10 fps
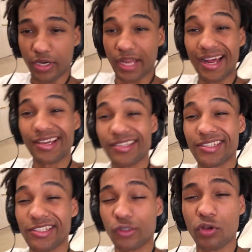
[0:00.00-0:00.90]
guys,
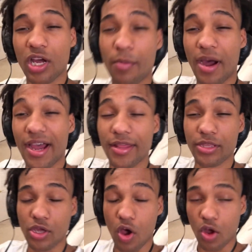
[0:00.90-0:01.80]
do not mind
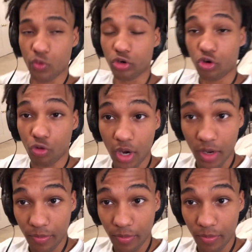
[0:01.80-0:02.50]
the awkward crop.